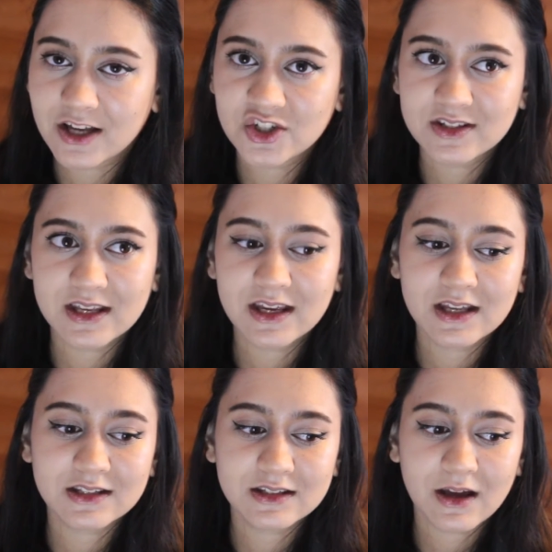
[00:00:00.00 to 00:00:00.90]
I just think
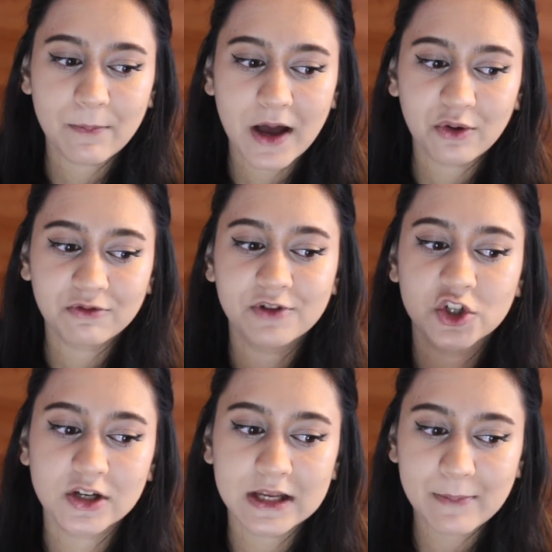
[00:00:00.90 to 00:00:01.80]
it's about visually